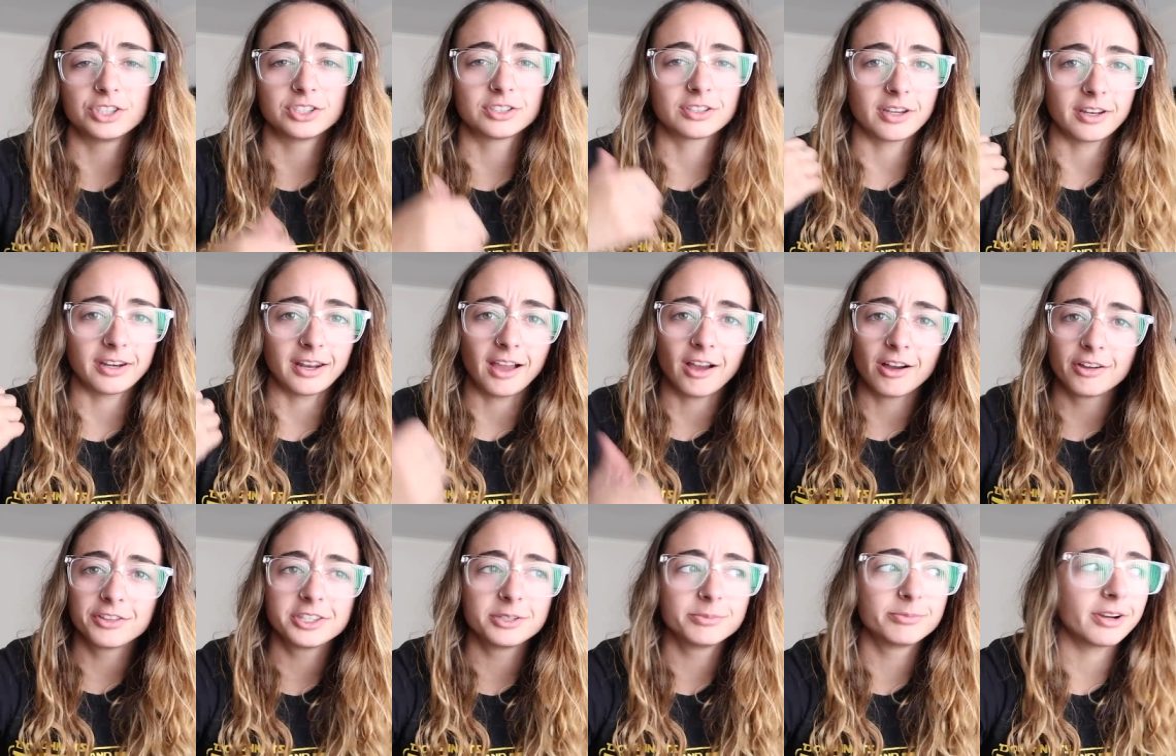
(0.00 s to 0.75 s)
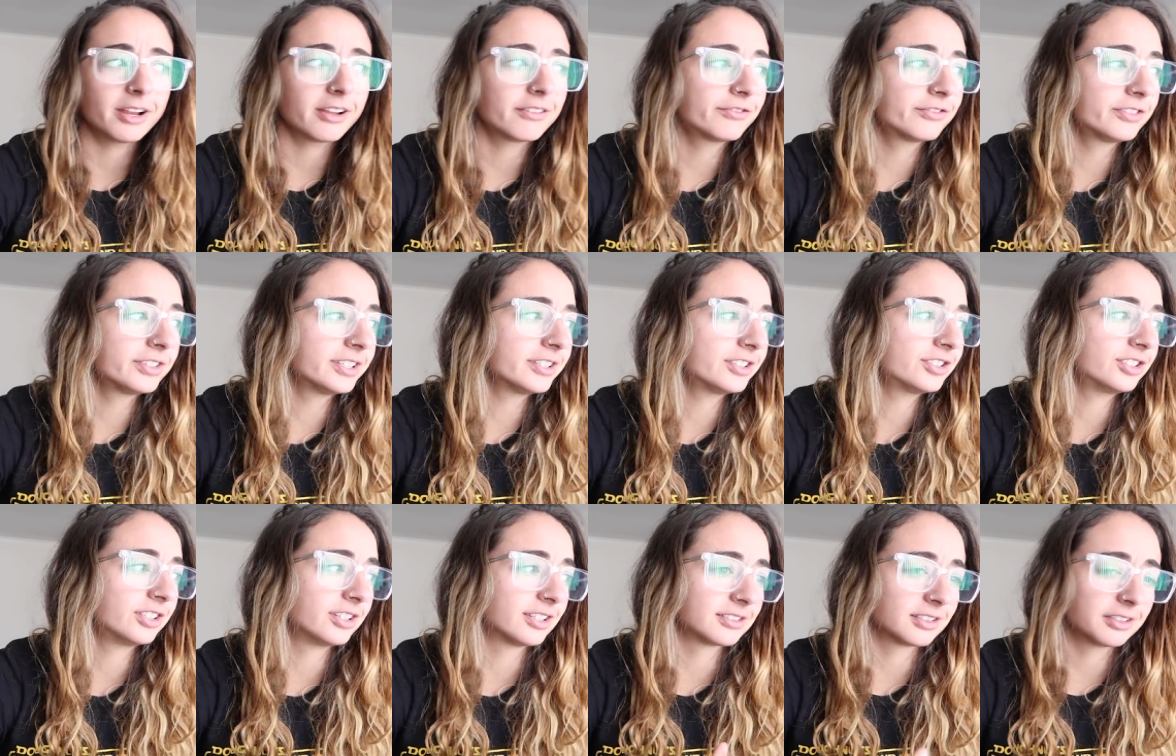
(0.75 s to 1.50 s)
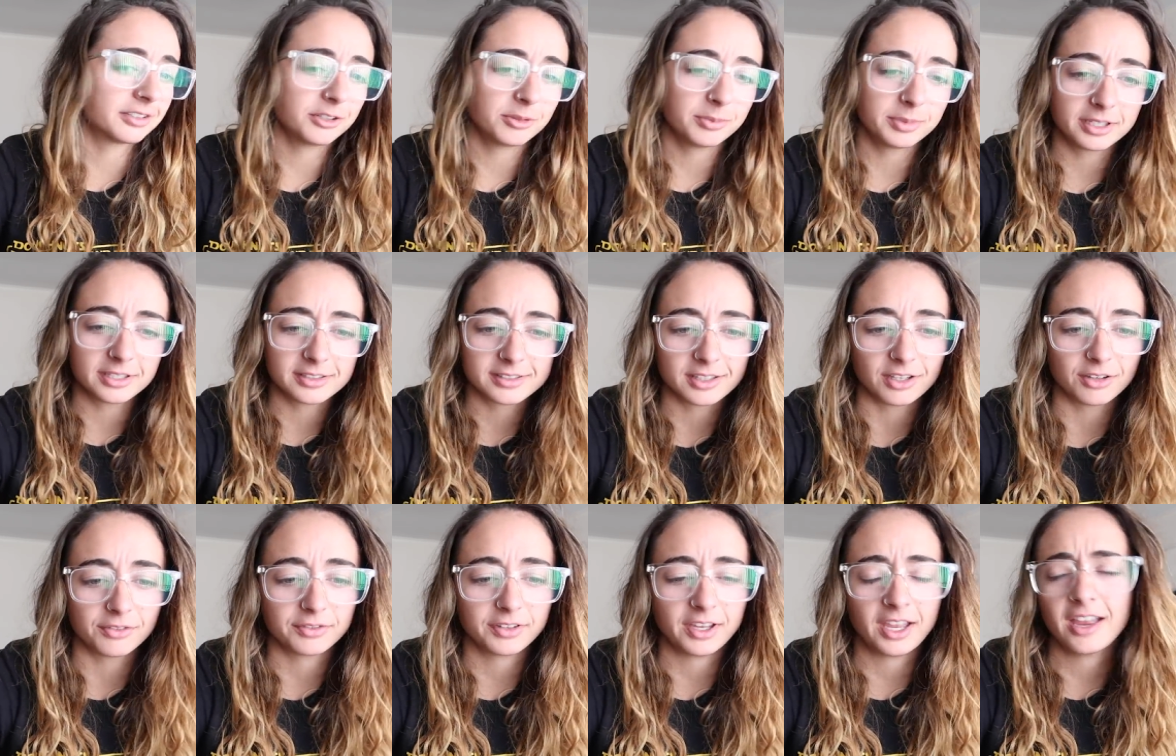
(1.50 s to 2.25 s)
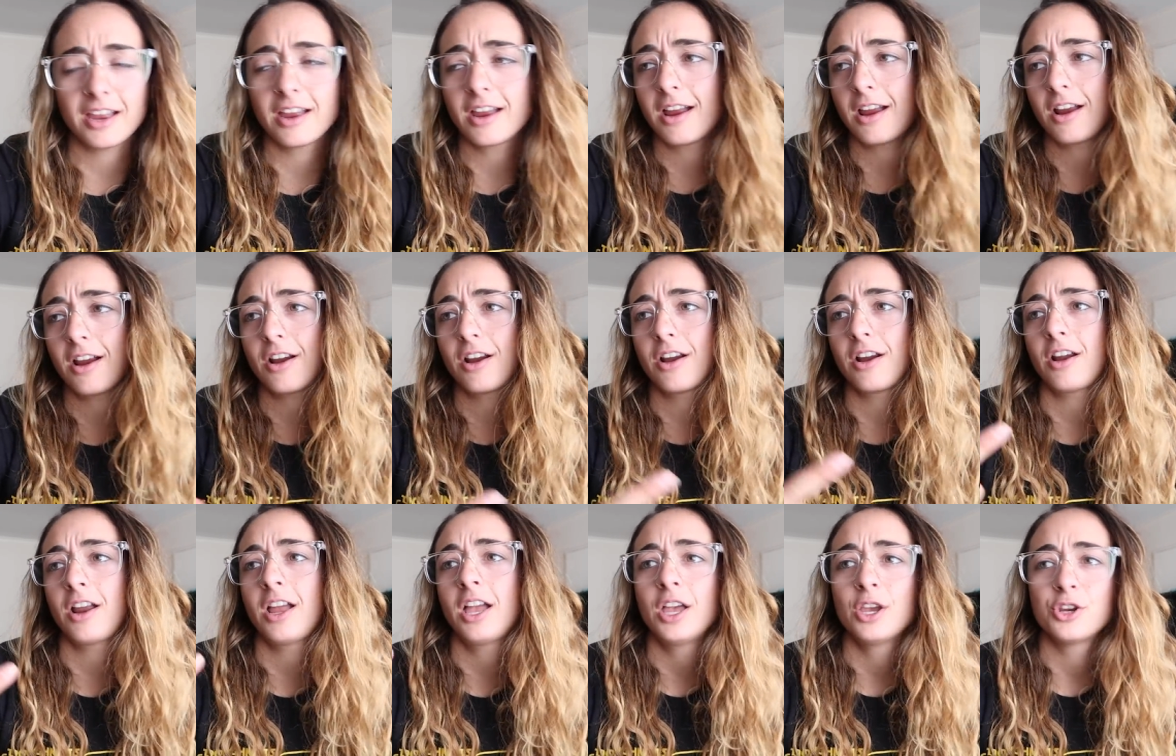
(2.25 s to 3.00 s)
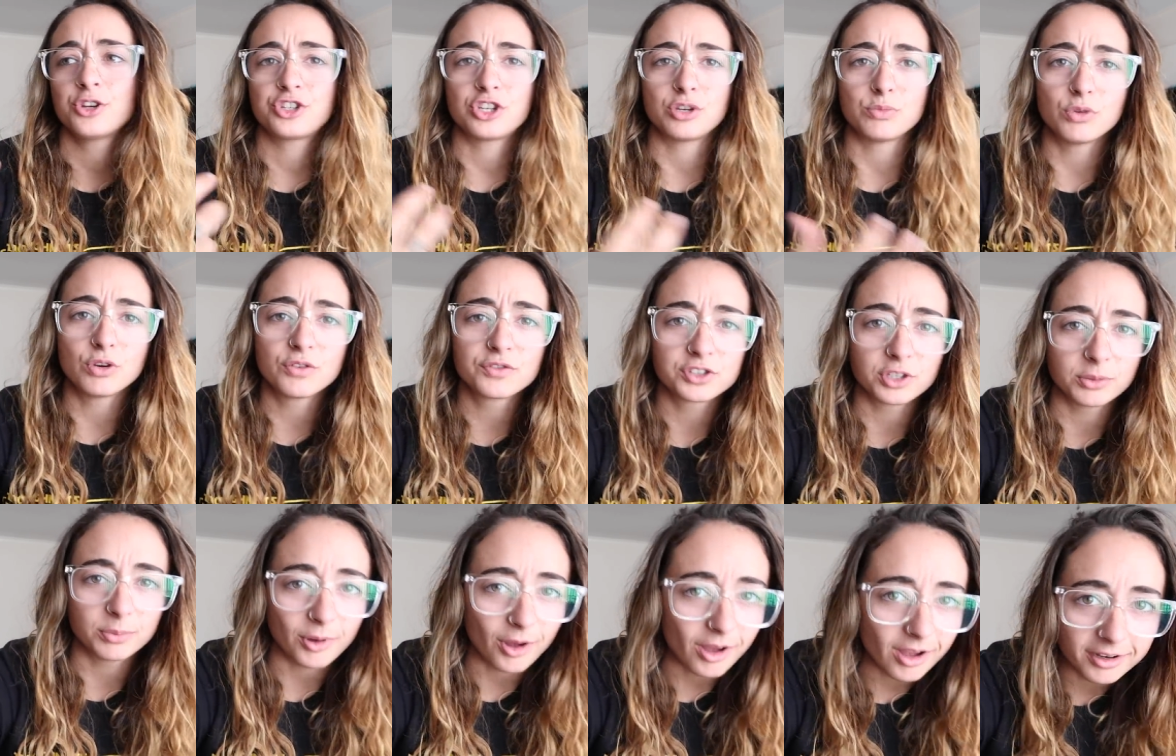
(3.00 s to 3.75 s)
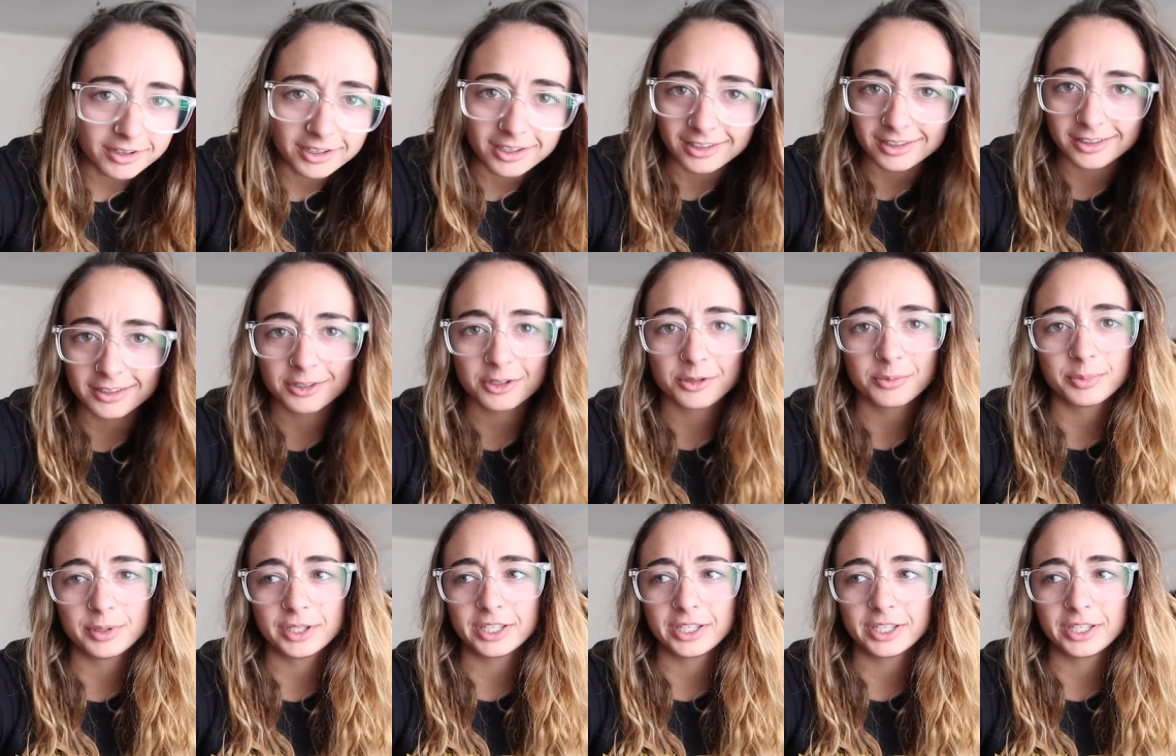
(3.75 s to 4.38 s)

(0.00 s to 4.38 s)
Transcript: She's got a healthy breakfast, she does a little bit of self-care, she moves her body a little